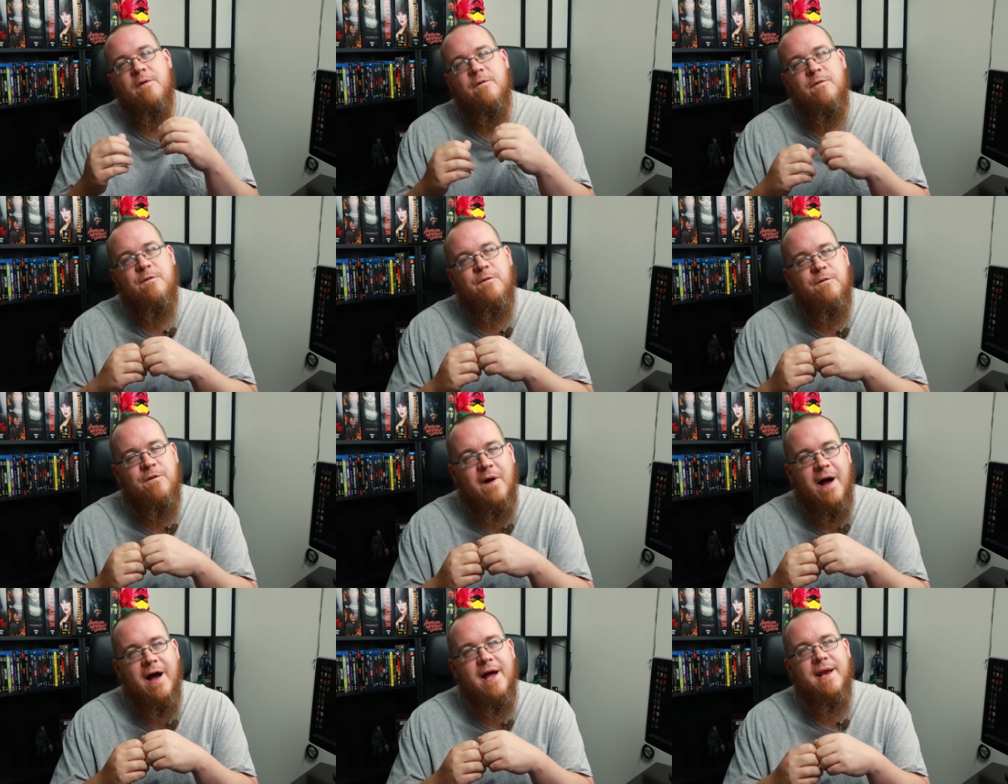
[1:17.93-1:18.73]

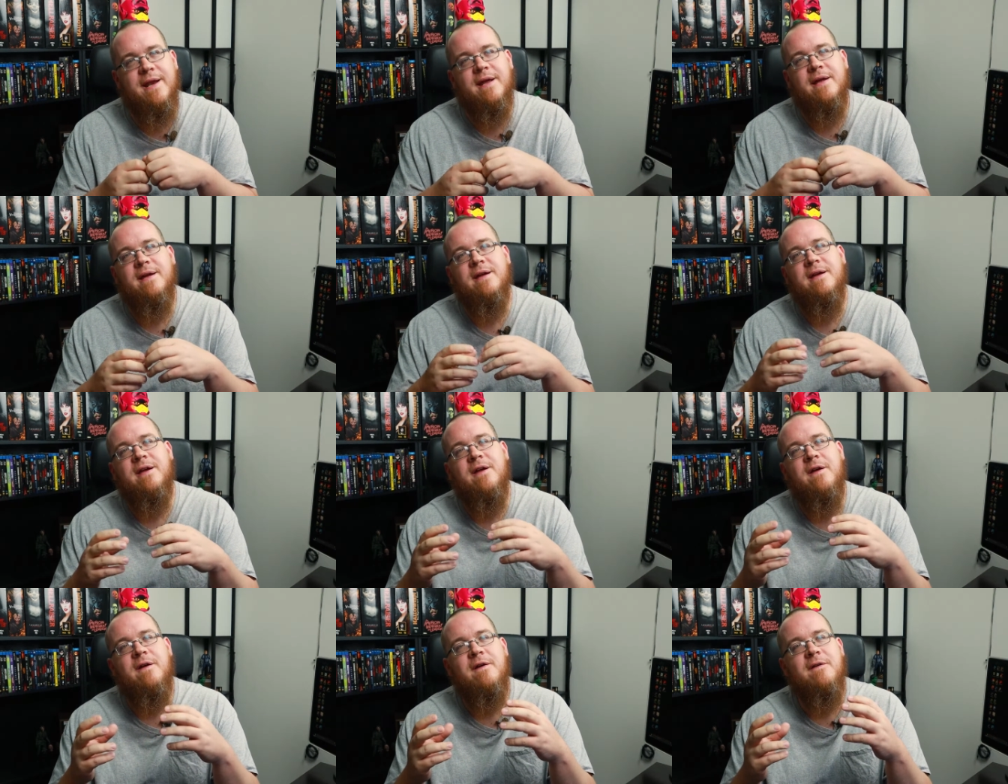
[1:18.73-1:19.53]
fun
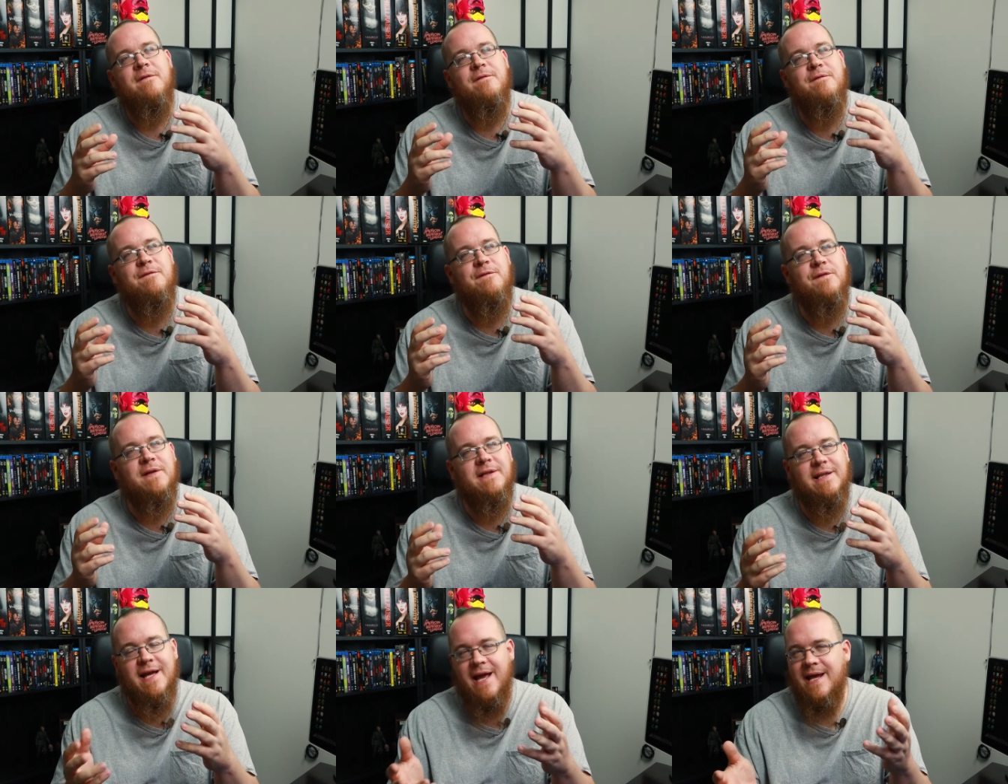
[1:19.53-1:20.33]

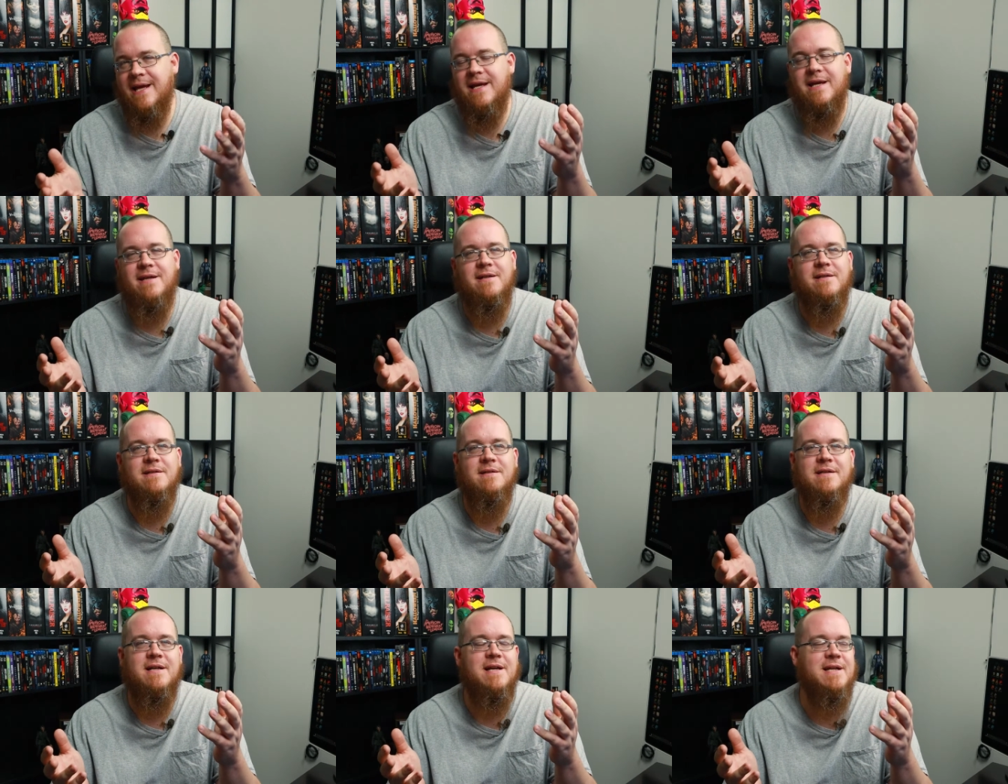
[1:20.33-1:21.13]
flick.
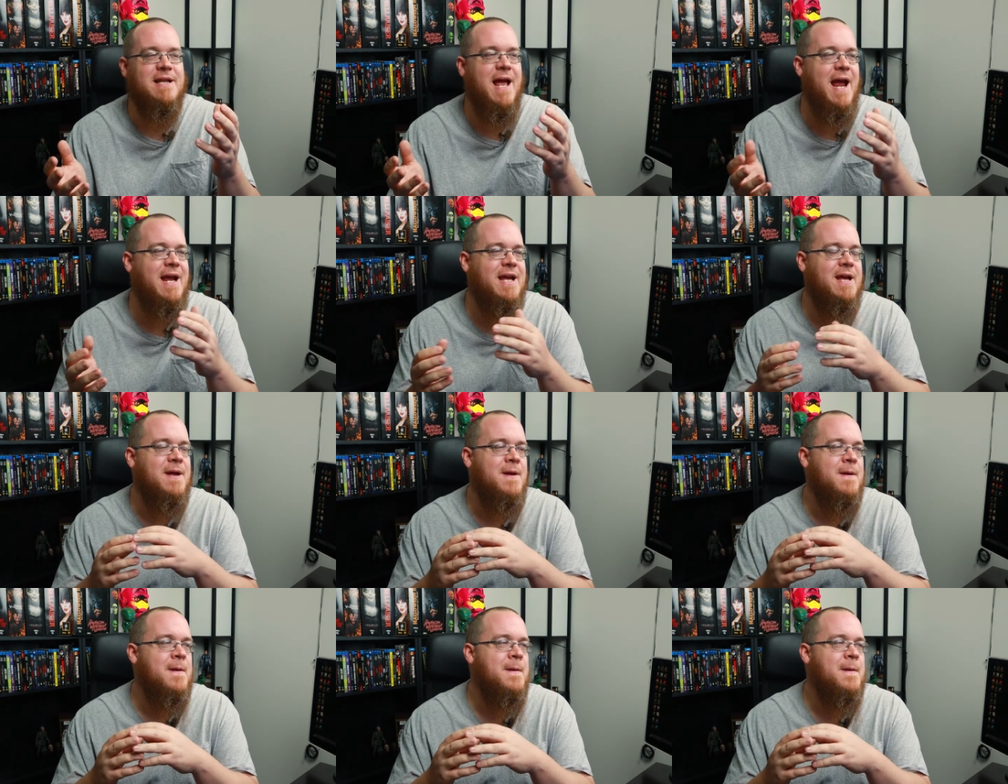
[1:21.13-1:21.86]
Like...